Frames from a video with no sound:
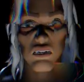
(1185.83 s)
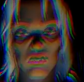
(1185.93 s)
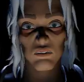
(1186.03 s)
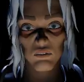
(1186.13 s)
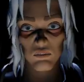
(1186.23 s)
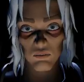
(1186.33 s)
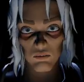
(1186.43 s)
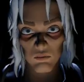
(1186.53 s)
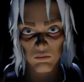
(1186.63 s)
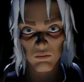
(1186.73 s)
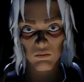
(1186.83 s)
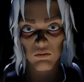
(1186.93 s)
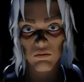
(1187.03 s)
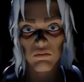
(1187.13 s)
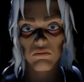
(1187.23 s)
It's really hard
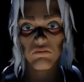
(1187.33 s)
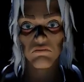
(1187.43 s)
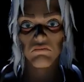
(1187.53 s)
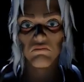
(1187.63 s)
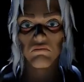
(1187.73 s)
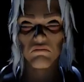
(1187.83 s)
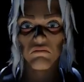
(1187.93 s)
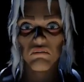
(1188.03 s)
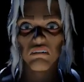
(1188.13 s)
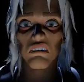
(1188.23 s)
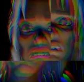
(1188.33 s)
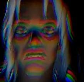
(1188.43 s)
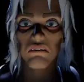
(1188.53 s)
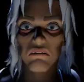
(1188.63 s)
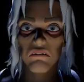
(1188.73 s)
not to take this
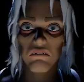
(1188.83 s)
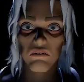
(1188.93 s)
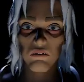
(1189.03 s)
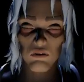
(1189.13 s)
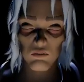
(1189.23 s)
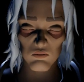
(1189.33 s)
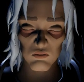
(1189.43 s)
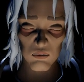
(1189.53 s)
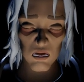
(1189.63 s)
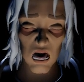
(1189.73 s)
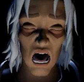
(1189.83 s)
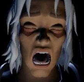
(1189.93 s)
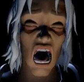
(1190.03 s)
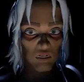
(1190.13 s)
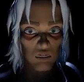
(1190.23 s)
personally. Okay,
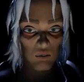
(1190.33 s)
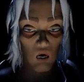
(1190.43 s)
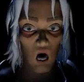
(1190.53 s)
checked